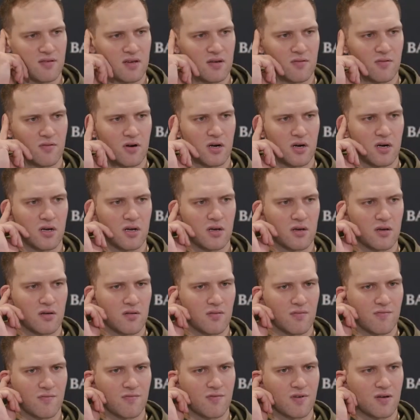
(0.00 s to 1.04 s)
that we were
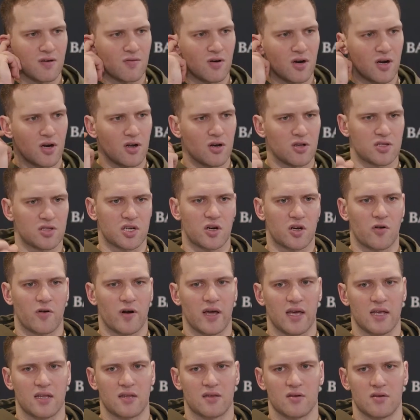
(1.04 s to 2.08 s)
we were not
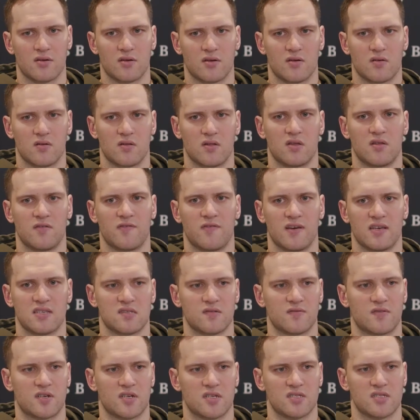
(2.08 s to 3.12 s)
great on, on
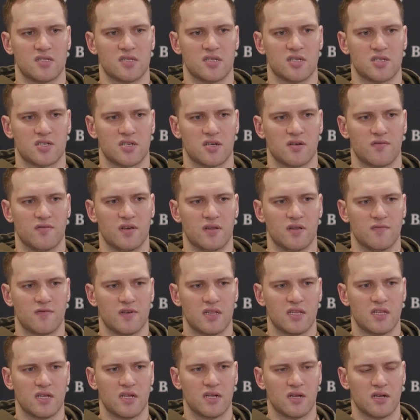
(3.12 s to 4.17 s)
defensive transition we,
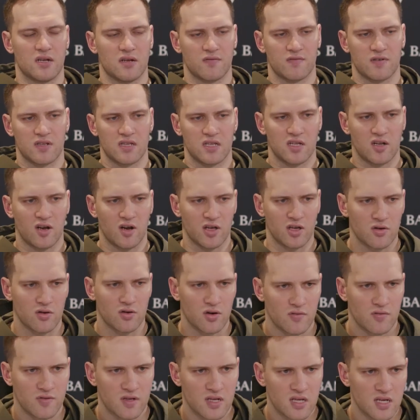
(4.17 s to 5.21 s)
we didn't we
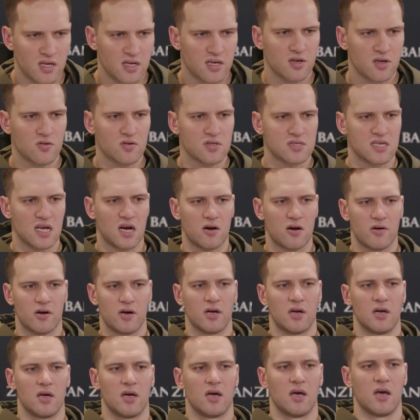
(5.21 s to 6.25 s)
didn't we didn't use
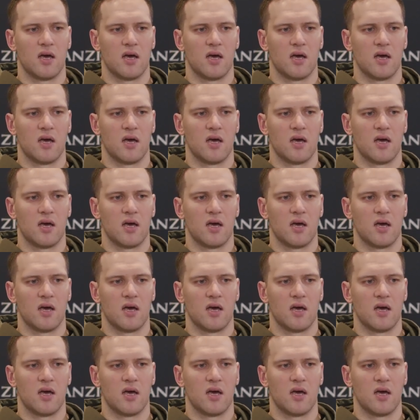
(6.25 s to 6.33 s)
our